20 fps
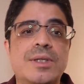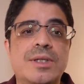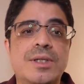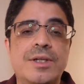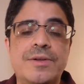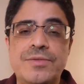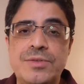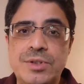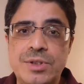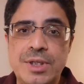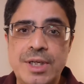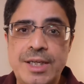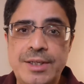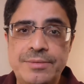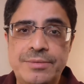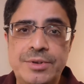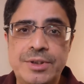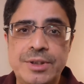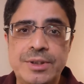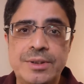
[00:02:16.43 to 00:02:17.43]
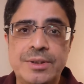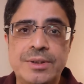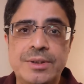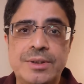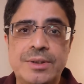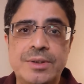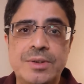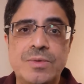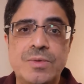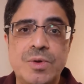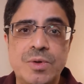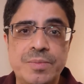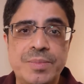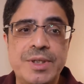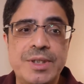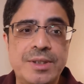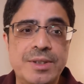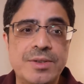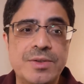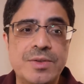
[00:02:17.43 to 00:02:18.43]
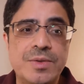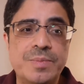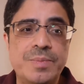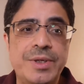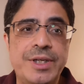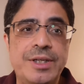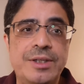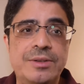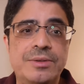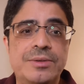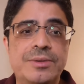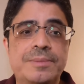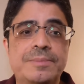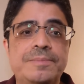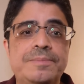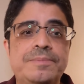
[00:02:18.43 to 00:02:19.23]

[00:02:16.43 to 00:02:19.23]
of slavery will be dispelled.